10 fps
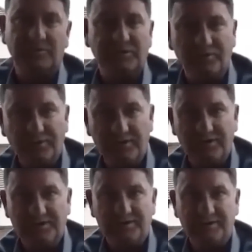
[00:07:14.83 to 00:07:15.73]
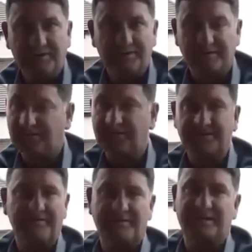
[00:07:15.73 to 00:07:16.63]
Two years. That's what
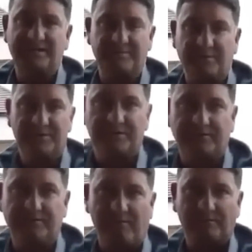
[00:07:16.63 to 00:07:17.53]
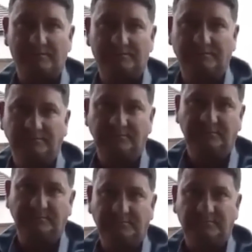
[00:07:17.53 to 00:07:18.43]
it said. I informed them. They said they'd
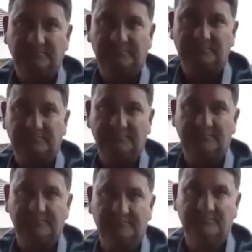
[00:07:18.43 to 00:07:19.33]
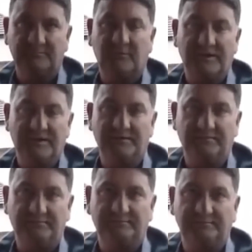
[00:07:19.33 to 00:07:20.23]
review it again in two years. Right.
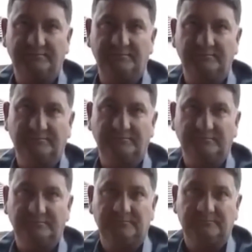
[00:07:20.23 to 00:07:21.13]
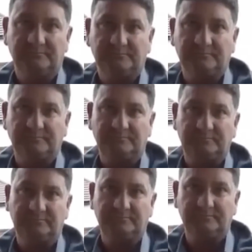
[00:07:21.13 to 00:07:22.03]
And you have been here
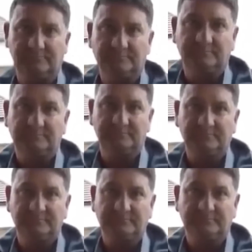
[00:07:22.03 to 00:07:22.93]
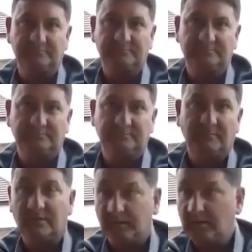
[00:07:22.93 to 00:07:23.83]
three times in the last six months.
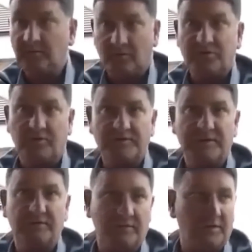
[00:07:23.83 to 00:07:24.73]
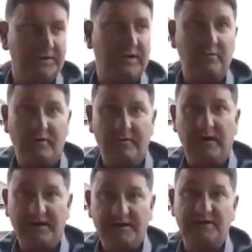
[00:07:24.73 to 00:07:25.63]
Yeah, because obviously we've got you down having
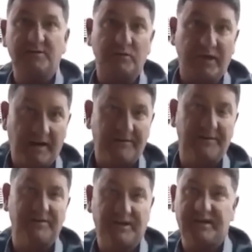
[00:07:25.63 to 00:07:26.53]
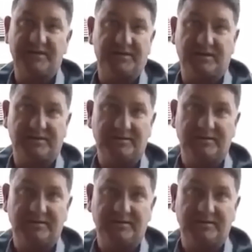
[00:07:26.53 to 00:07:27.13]
a license. We have to check it, sir.